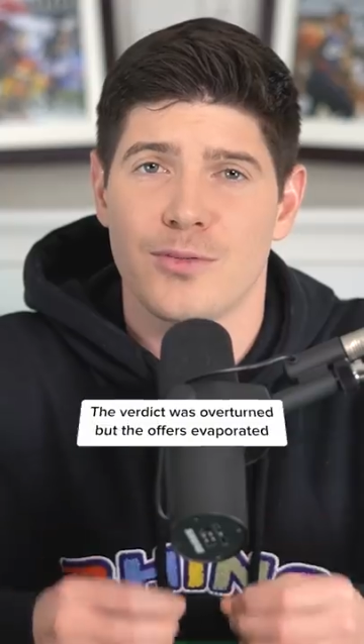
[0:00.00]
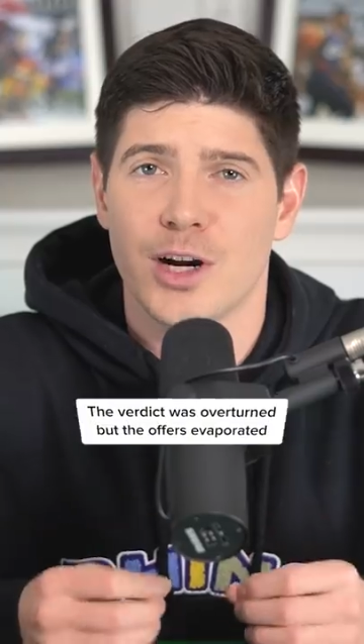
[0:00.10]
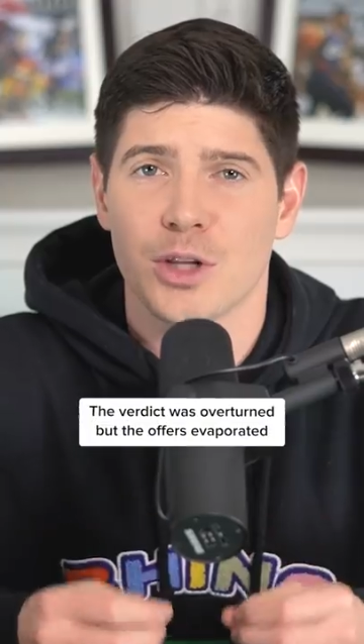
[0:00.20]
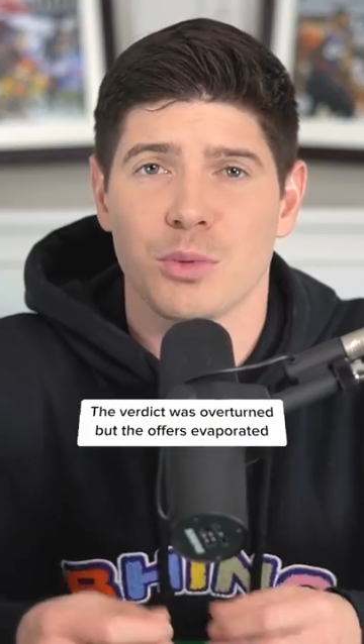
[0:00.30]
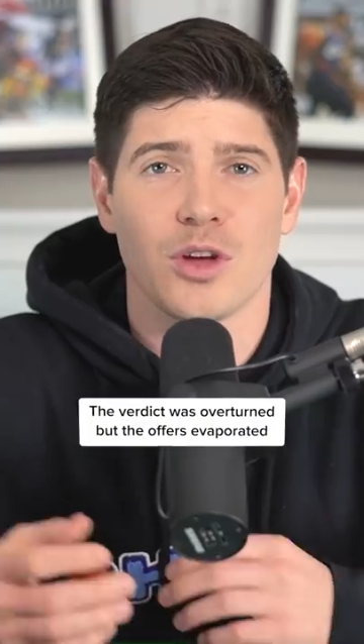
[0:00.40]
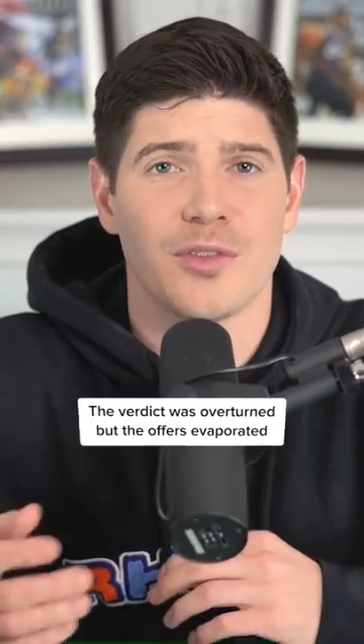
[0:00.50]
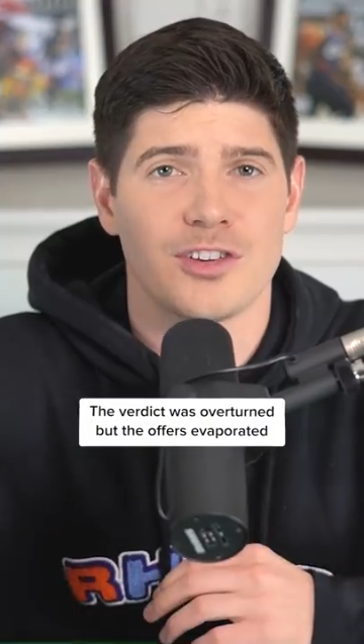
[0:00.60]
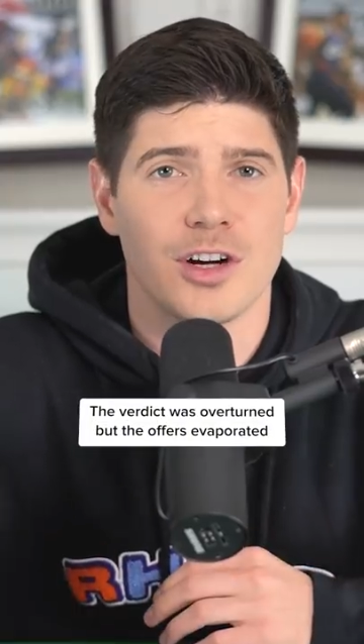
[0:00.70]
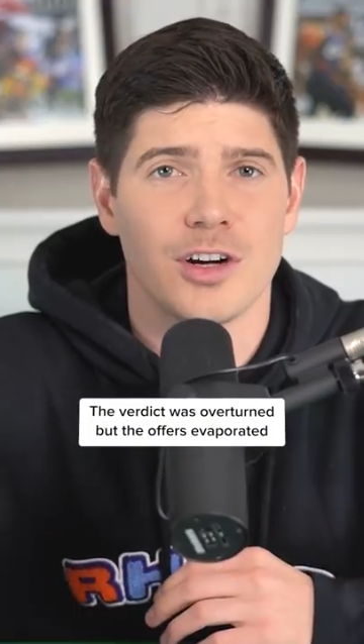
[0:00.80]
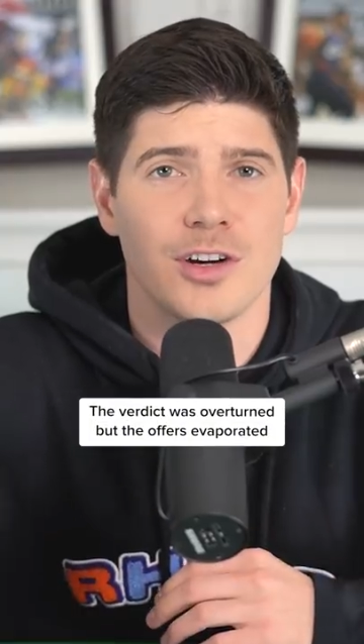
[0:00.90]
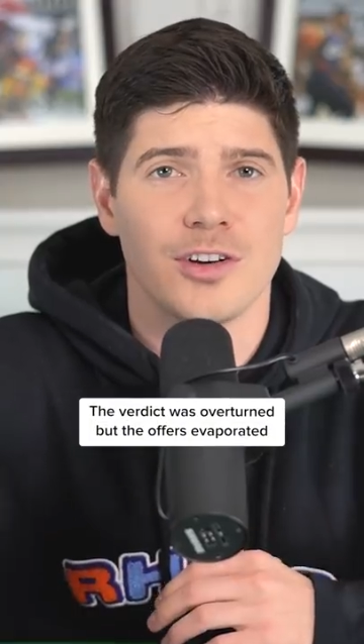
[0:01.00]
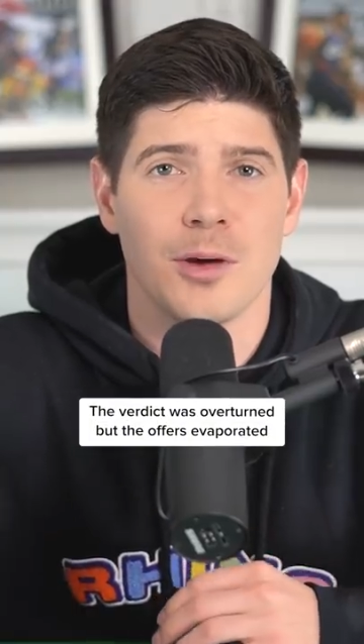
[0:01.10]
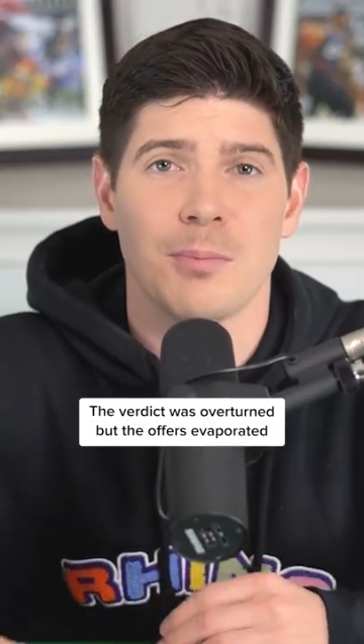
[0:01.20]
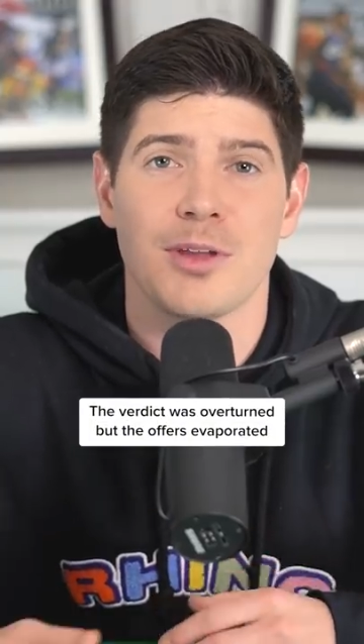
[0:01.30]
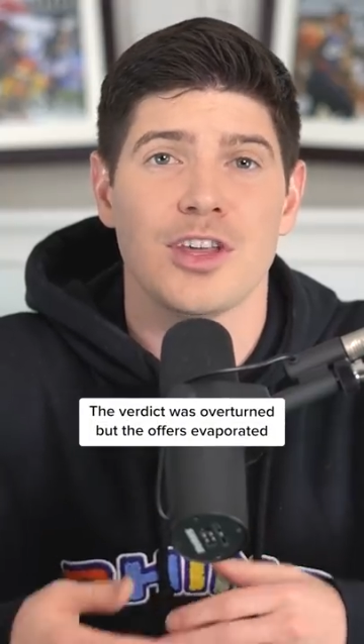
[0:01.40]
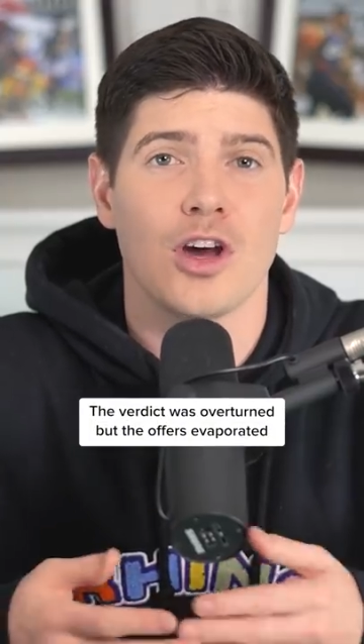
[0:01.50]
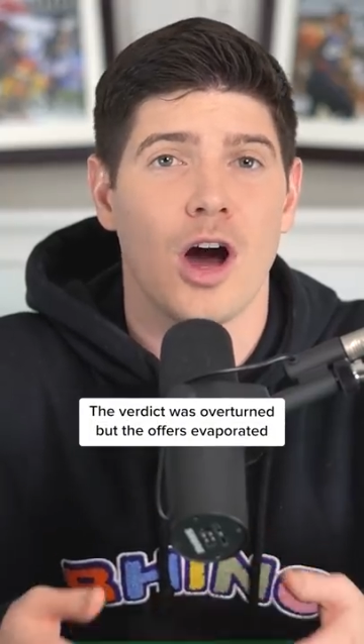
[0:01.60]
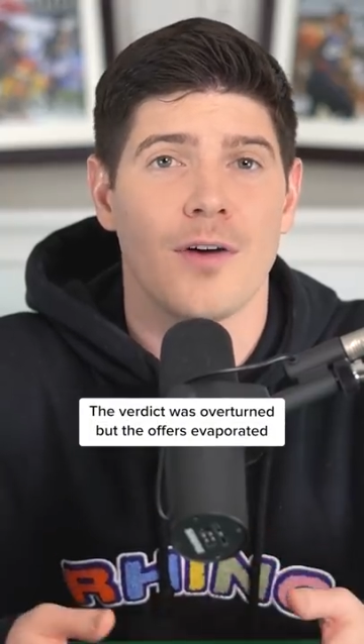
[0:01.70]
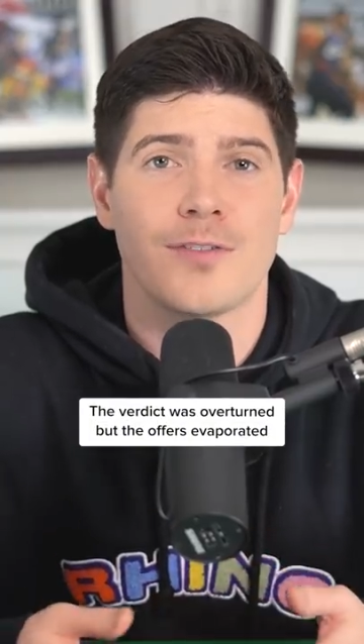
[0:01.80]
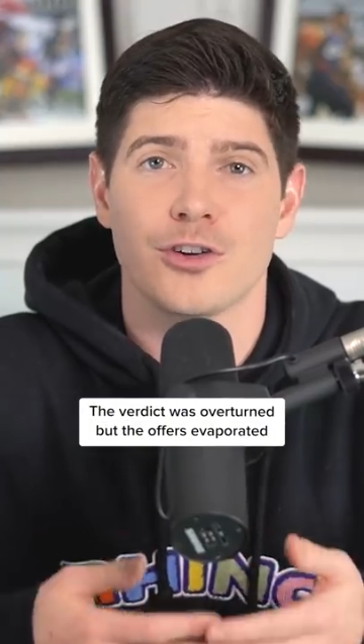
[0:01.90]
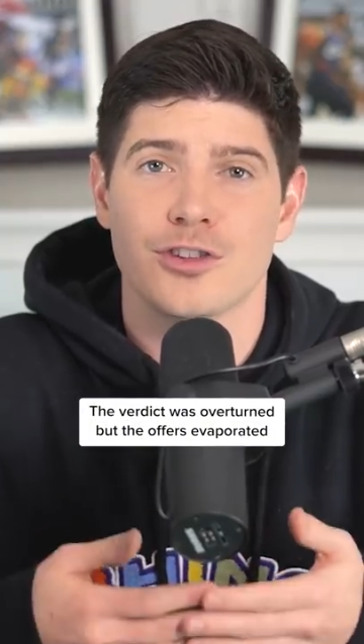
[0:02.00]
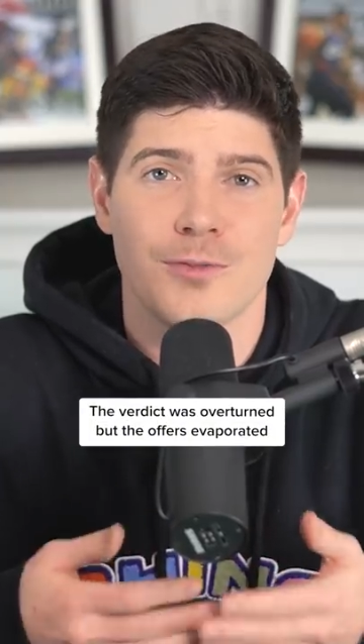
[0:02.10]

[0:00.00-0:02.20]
The verdict was overturned, but the offers